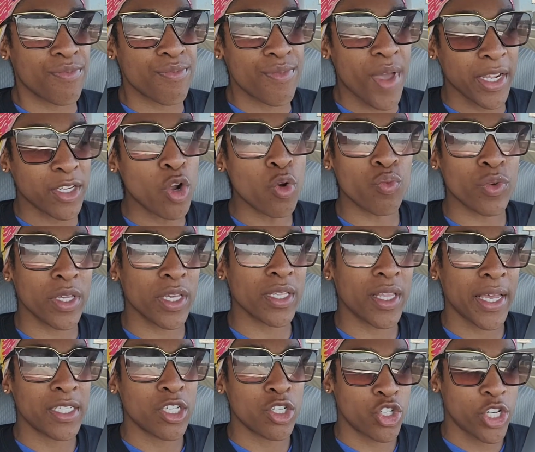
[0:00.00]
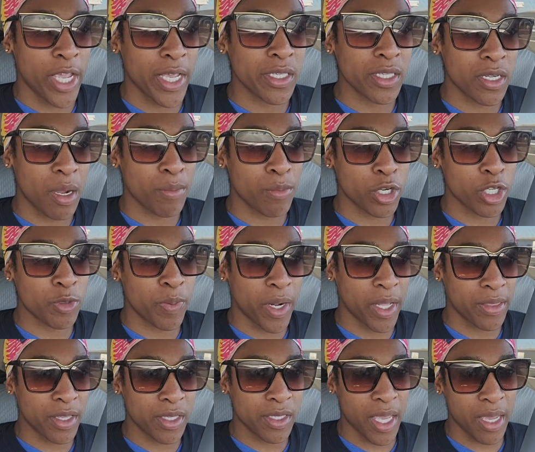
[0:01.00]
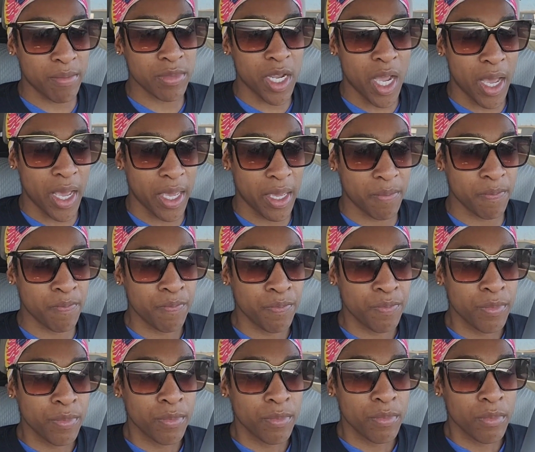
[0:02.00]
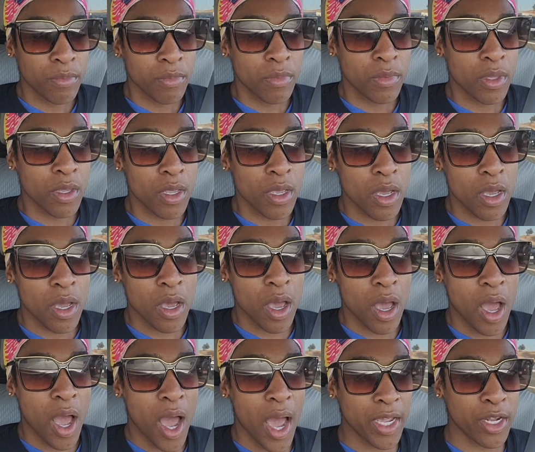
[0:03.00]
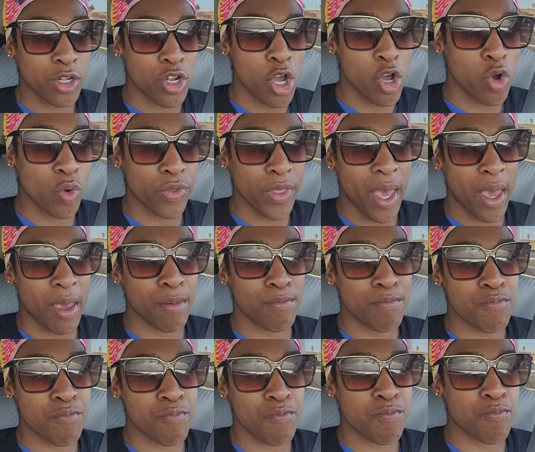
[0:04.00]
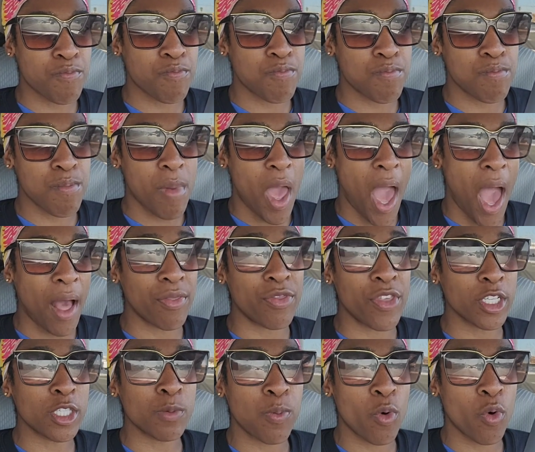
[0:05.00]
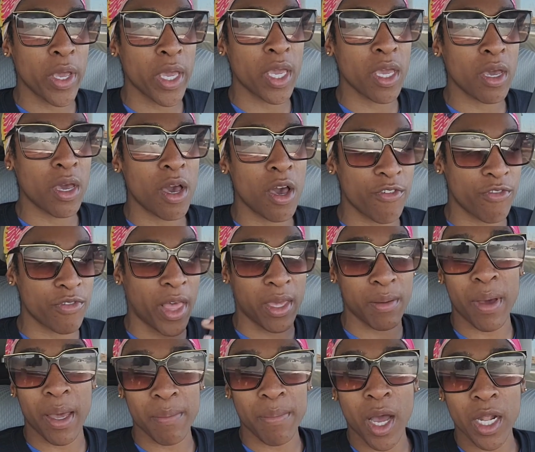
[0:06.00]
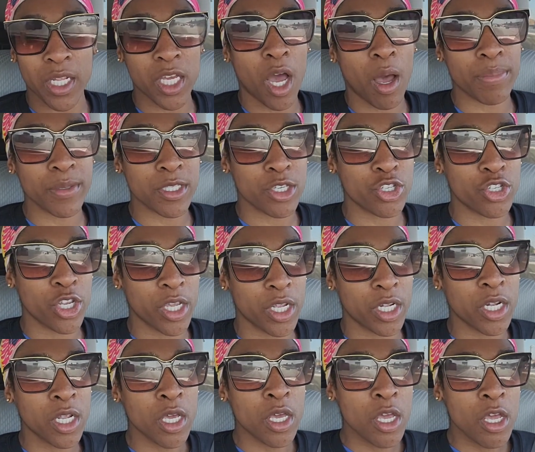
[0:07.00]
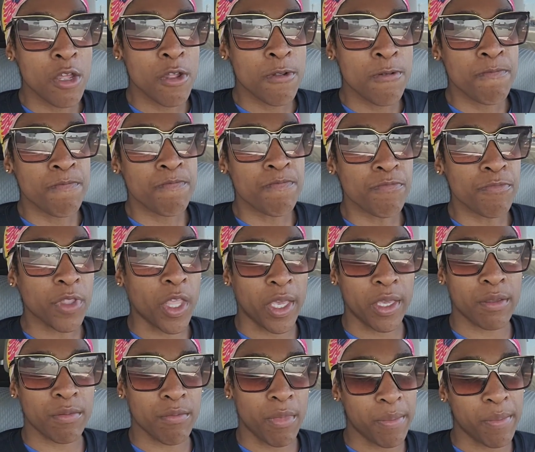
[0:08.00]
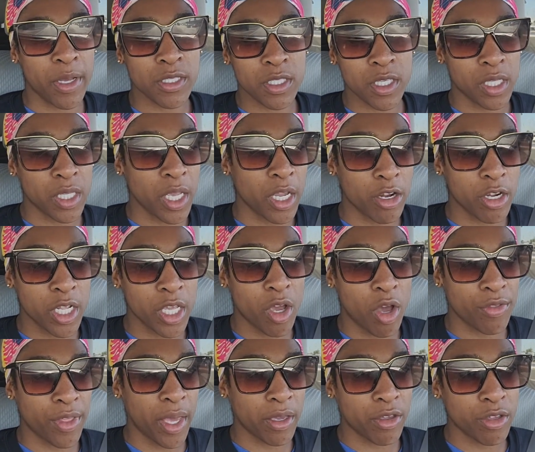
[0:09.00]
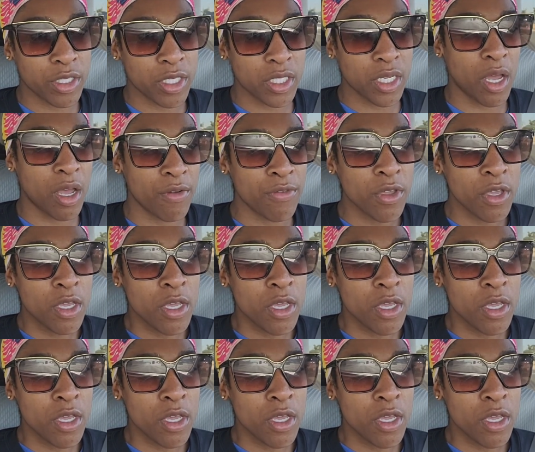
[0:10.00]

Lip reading: I don't really like to chase numbers, but at the same time, I know that at this point of like my body composition, like my muscularity, all that good stuff,